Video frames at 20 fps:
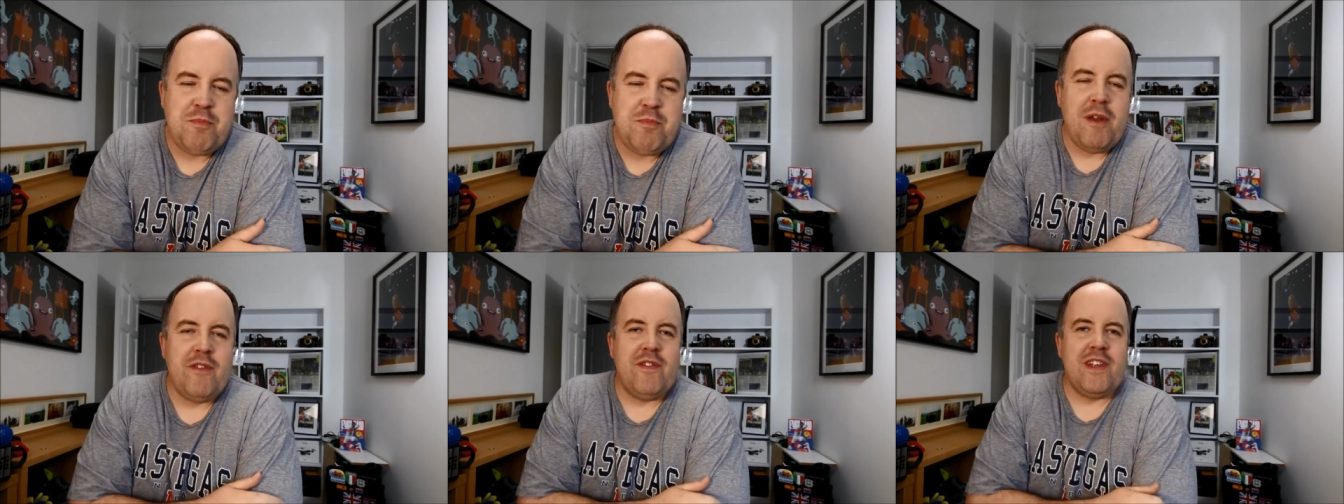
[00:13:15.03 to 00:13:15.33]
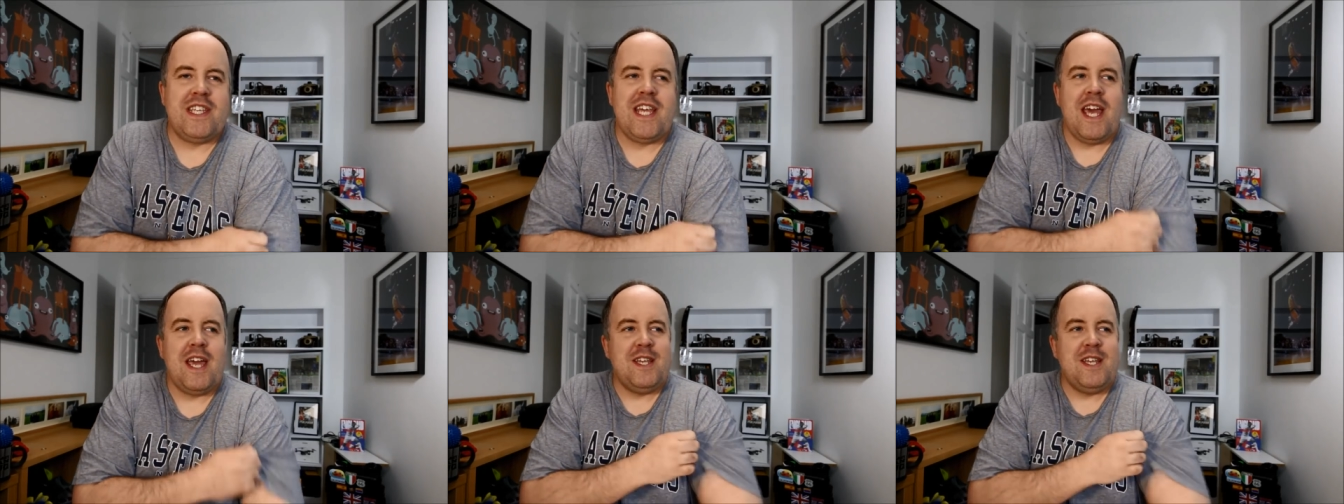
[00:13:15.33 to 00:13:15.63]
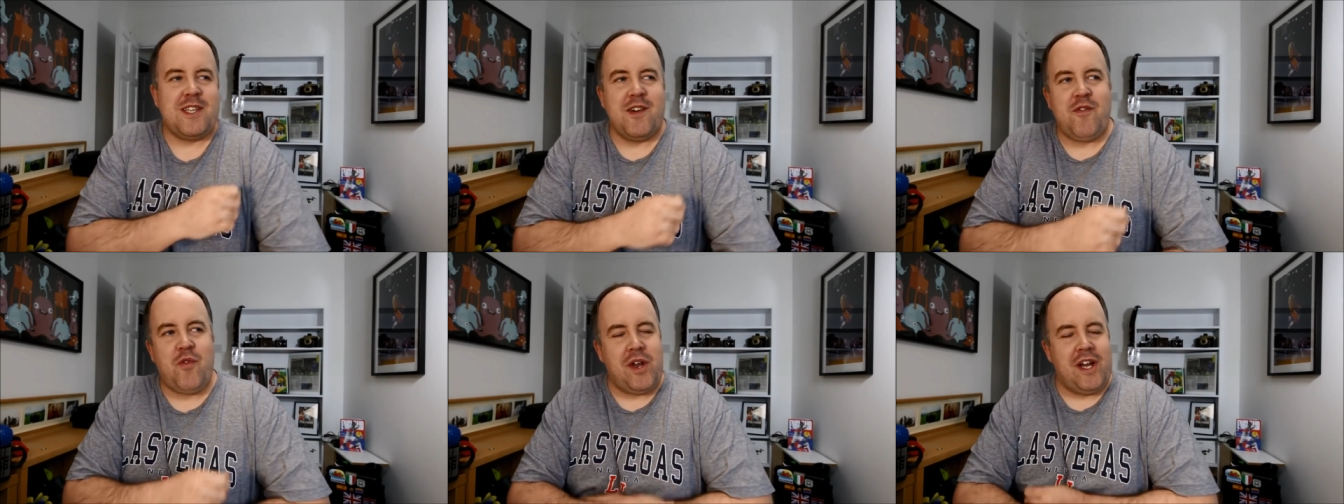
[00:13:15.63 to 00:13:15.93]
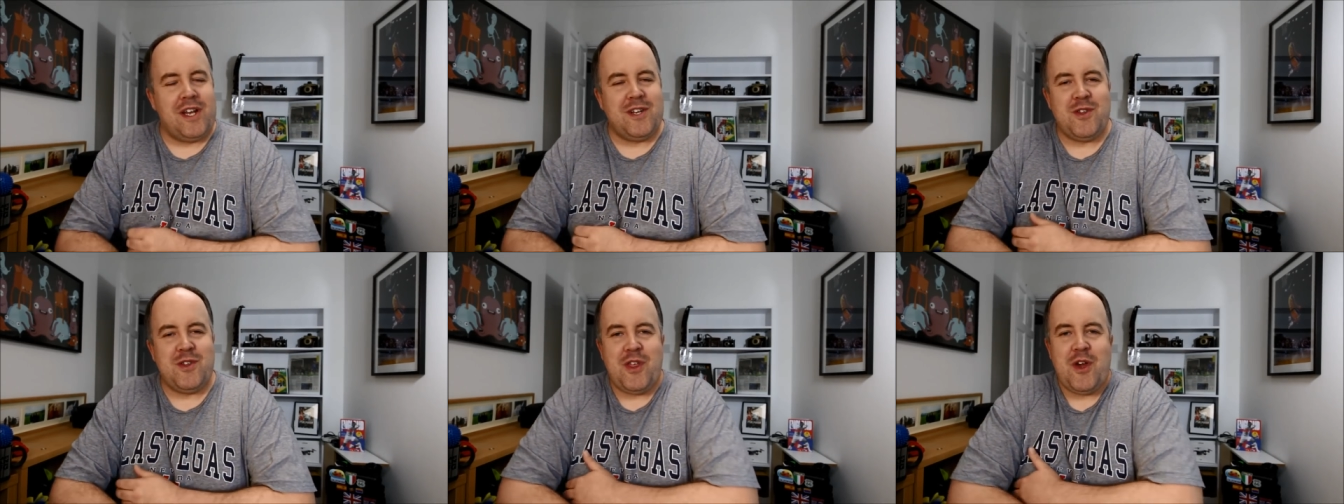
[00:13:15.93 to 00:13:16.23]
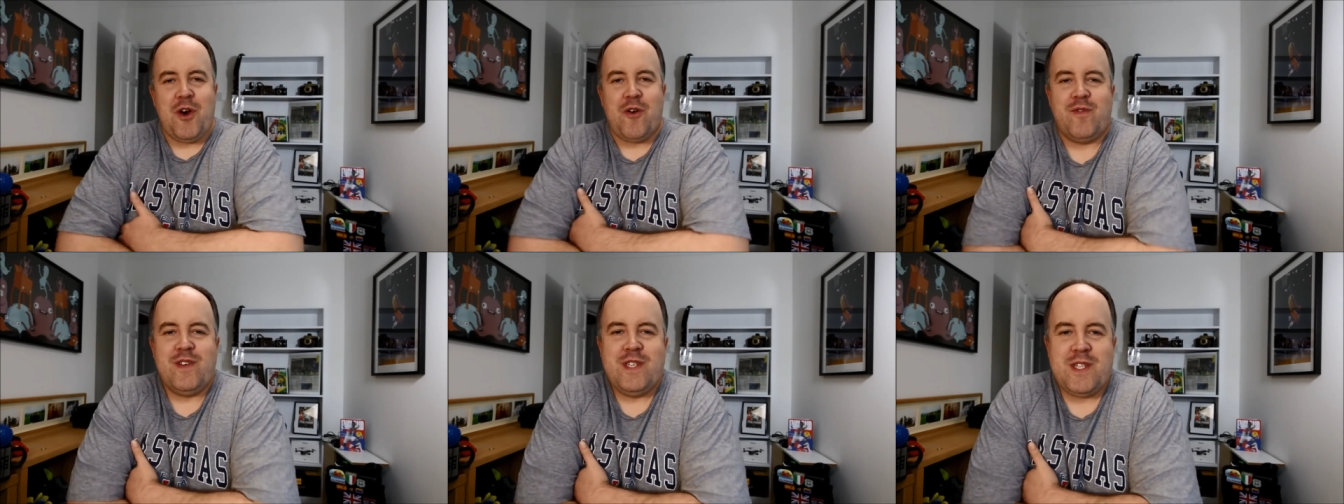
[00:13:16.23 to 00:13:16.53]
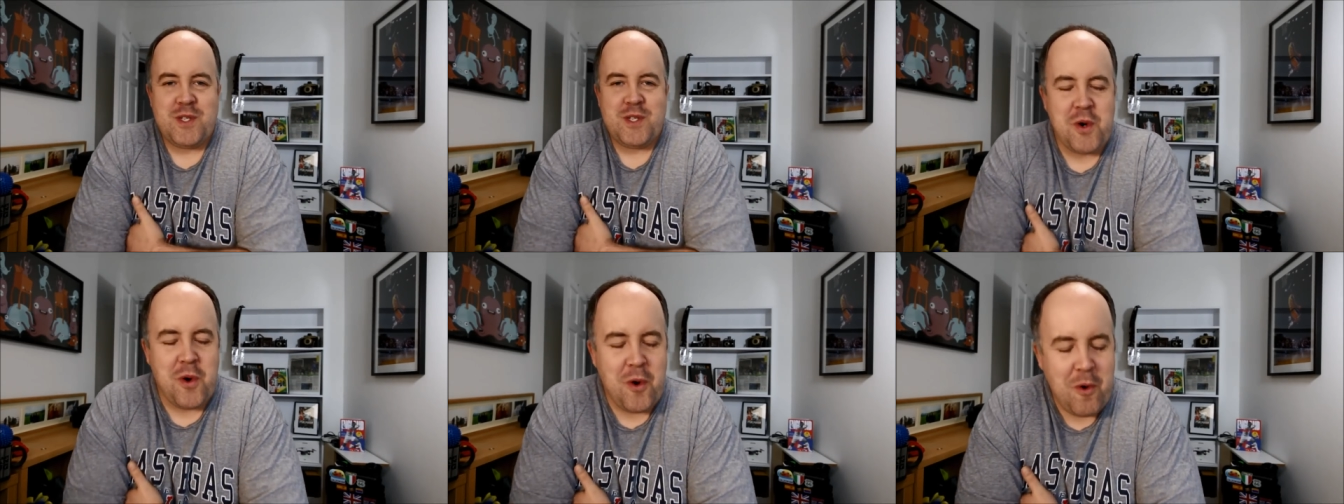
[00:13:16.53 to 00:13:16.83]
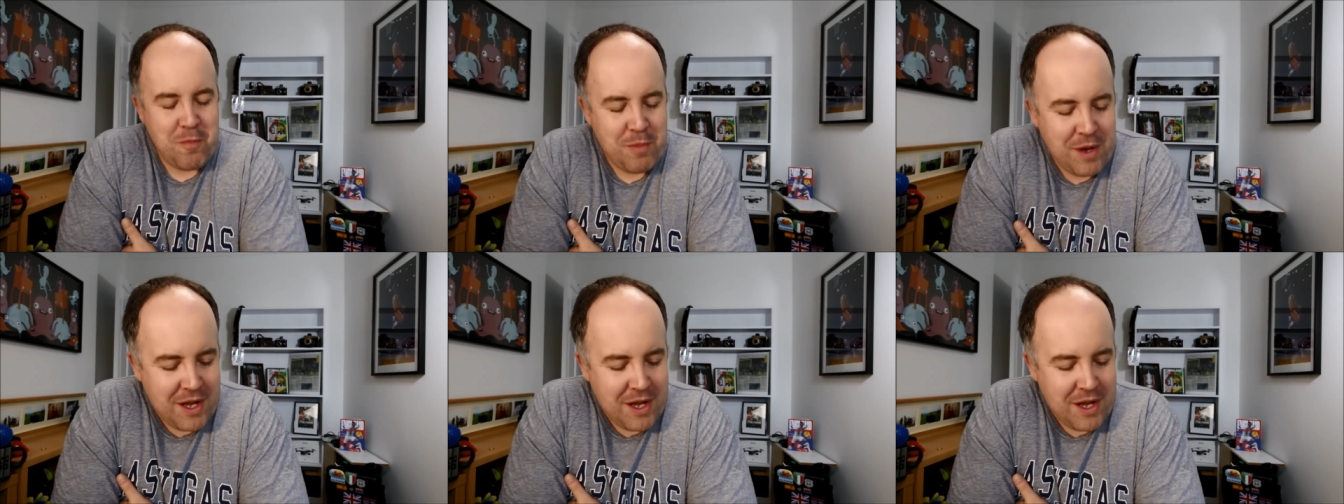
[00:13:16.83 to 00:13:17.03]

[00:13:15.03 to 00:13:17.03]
a bit of a teaser for when I do the office tour.